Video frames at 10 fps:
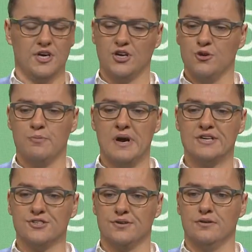Can you
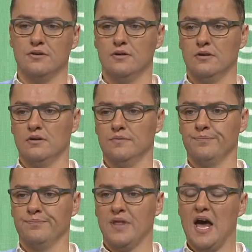imagine
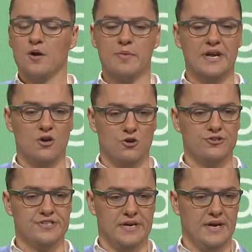how many
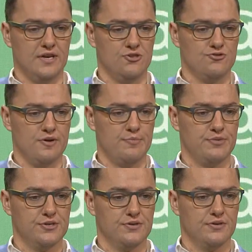untaken
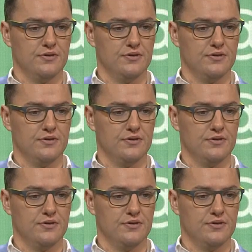trips,